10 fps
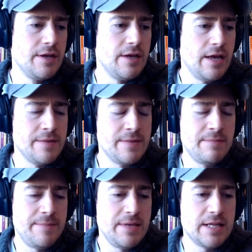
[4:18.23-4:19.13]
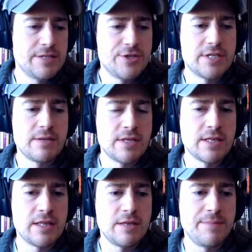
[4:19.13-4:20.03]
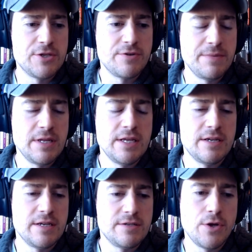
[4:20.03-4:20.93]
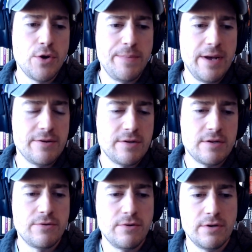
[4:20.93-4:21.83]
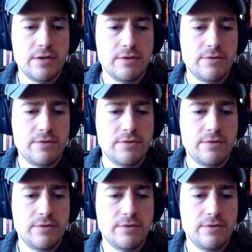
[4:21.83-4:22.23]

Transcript: And that maybe that's just something that the mainstream media doesn't know about, or